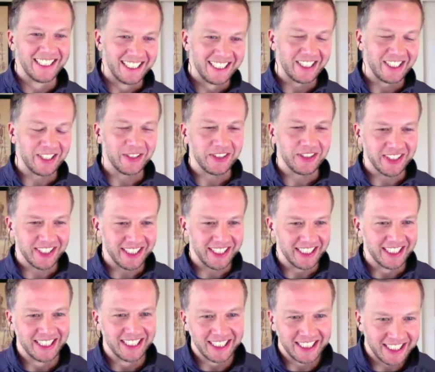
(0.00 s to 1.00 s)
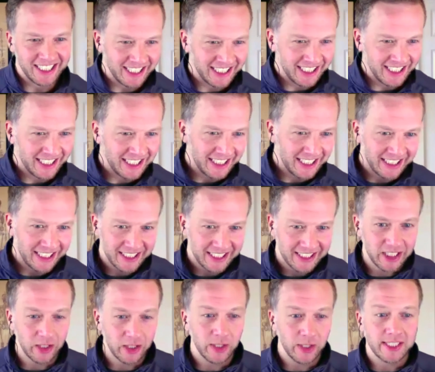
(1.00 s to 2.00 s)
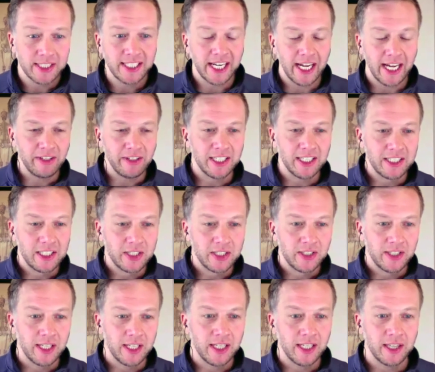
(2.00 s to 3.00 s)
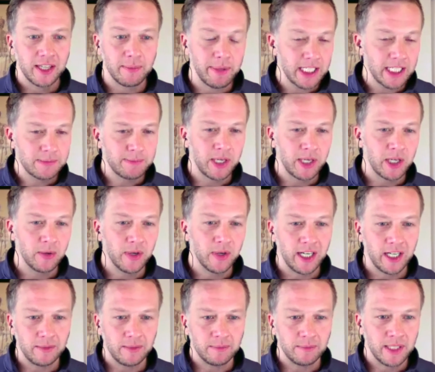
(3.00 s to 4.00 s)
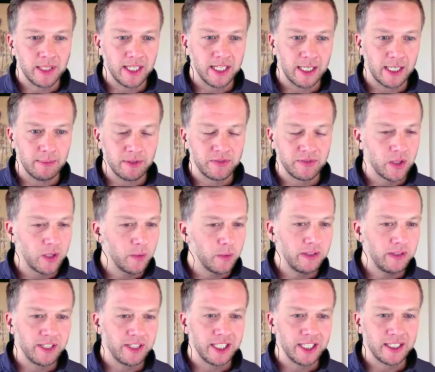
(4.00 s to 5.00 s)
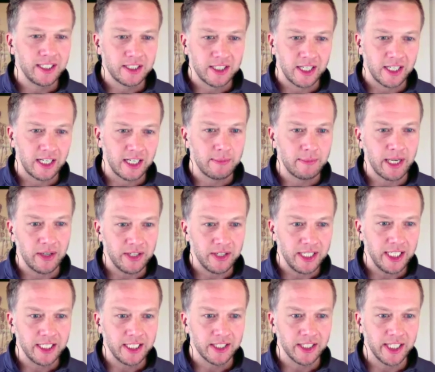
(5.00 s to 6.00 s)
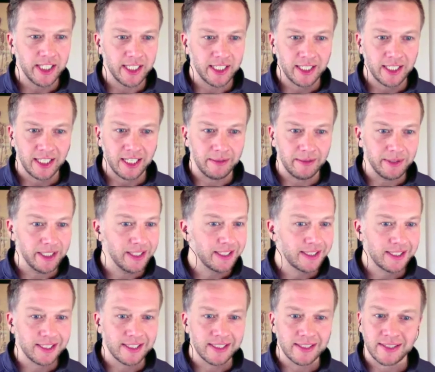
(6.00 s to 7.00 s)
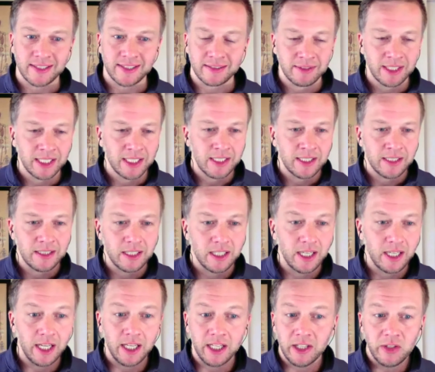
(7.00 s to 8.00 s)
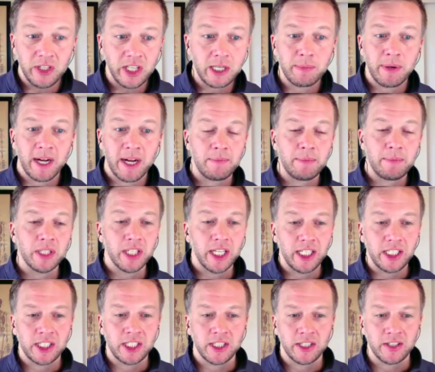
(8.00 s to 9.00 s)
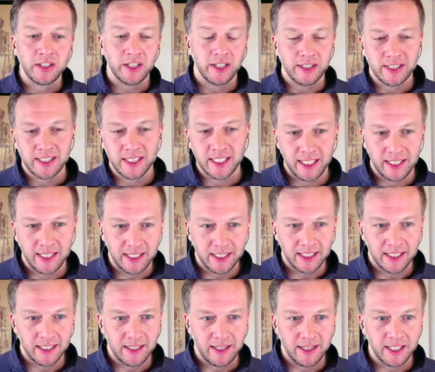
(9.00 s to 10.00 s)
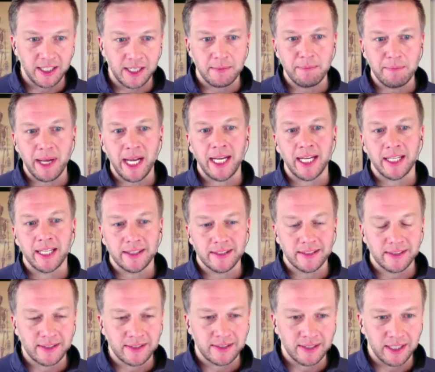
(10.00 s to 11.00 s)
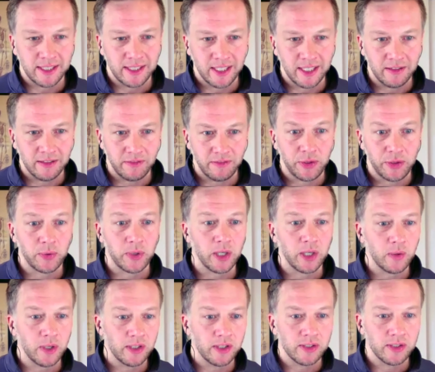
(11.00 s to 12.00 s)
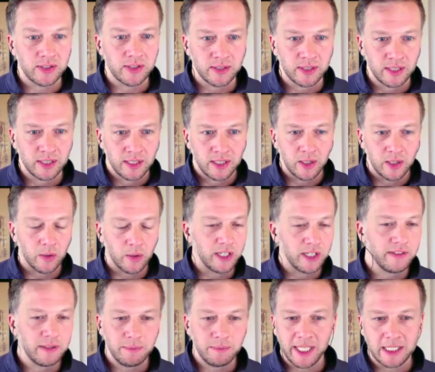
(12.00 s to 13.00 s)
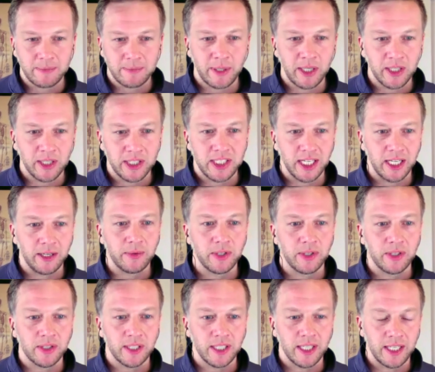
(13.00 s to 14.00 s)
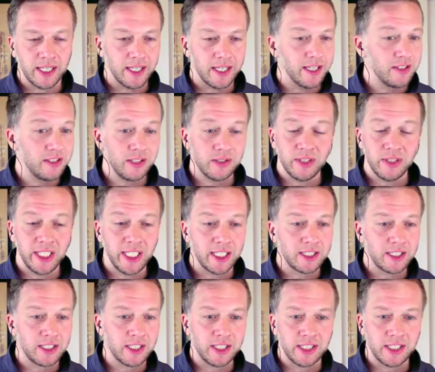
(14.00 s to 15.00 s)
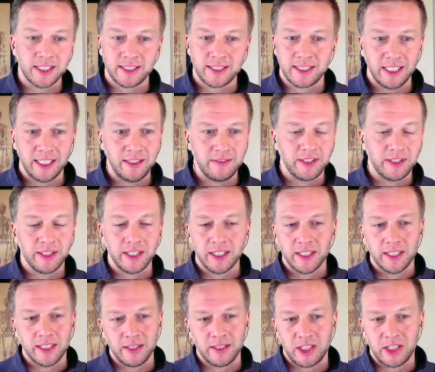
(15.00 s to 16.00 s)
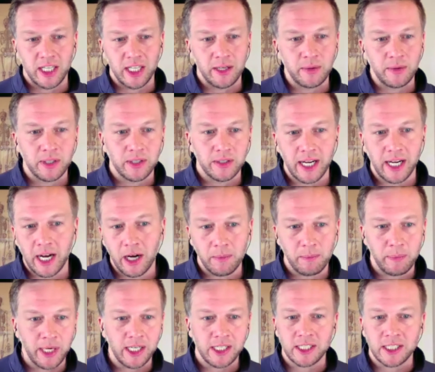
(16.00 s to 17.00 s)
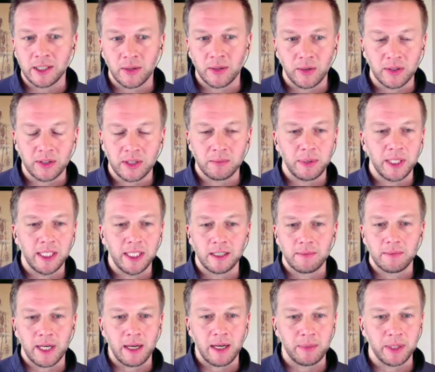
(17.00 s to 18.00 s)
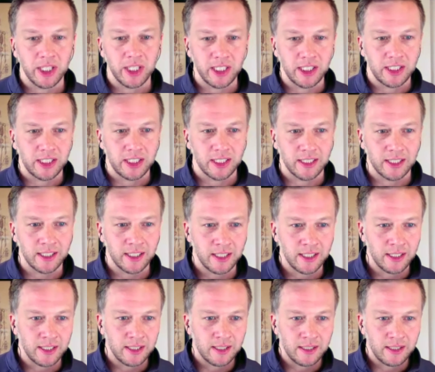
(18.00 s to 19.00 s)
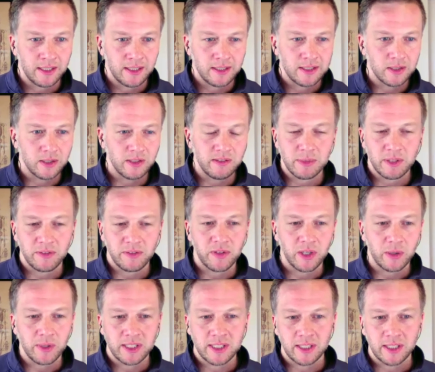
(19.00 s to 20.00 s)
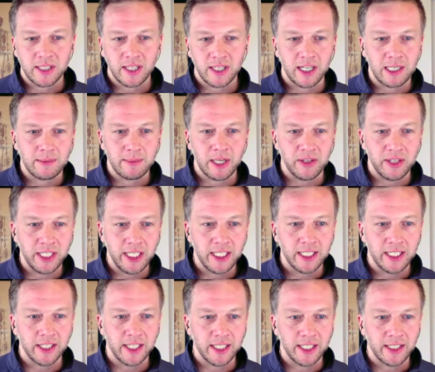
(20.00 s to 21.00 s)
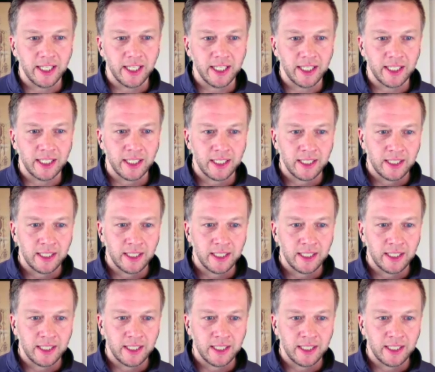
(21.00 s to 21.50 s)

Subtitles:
Totally. So let's dive into the baseball realm. Before we even talk about needling, I mean, this is a unique population, or I'll say the demands of throwers or even baseball in general is unique to just even the general outpatient orthopedic population. So even before we start talking about needling, like